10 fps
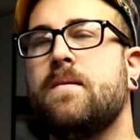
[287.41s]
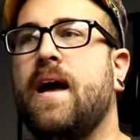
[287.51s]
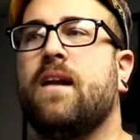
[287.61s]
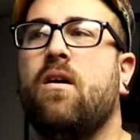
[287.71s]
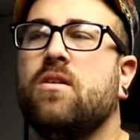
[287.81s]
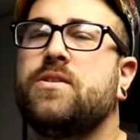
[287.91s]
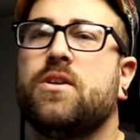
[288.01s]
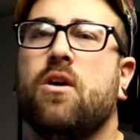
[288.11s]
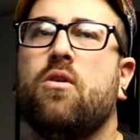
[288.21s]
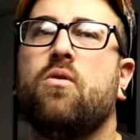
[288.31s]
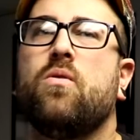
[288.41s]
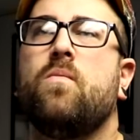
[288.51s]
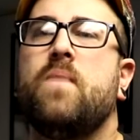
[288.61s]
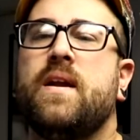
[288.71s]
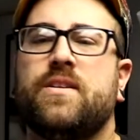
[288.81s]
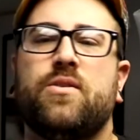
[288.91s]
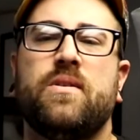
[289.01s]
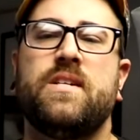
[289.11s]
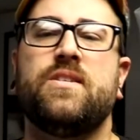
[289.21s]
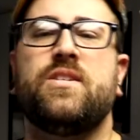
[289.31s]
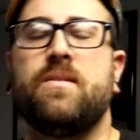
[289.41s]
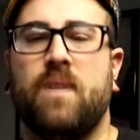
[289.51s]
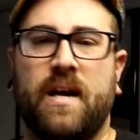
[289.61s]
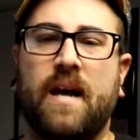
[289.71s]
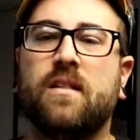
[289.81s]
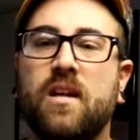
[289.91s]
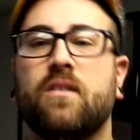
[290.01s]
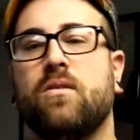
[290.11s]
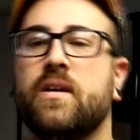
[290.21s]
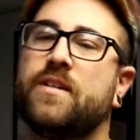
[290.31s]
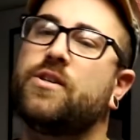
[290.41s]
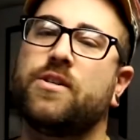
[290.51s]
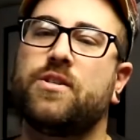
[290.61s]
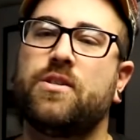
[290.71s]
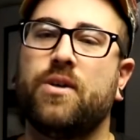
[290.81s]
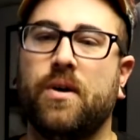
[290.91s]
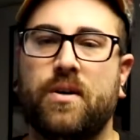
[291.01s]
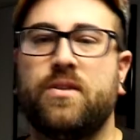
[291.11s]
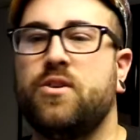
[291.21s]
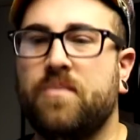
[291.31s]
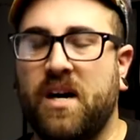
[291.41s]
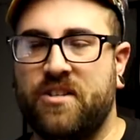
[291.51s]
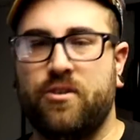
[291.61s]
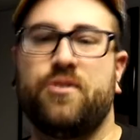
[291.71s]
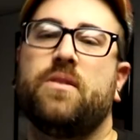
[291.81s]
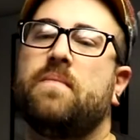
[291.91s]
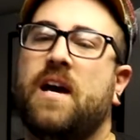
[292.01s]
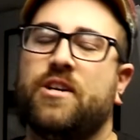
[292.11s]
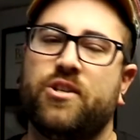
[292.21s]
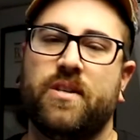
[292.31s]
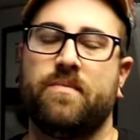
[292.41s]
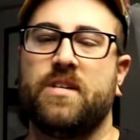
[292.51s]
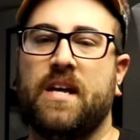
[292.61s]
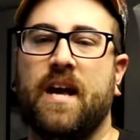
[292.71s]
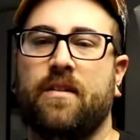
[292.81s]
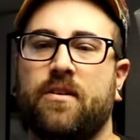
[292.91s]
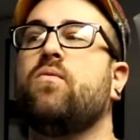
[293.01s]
and also made it so it didn't seem like I literally just took two monsters and mashed them together.